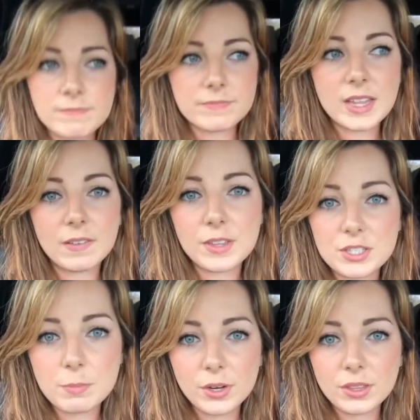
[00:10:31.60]
If there's
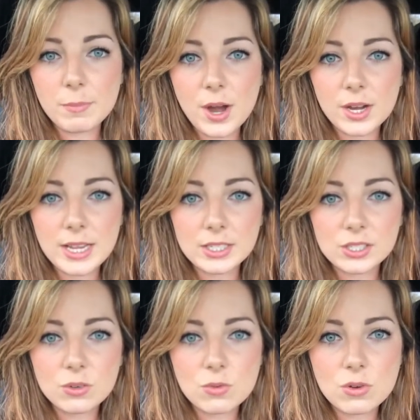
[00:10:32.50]
a birthday party at
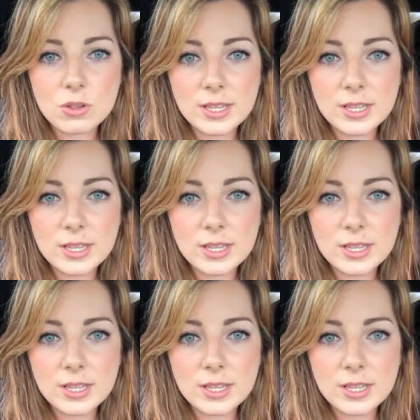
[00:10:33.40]
school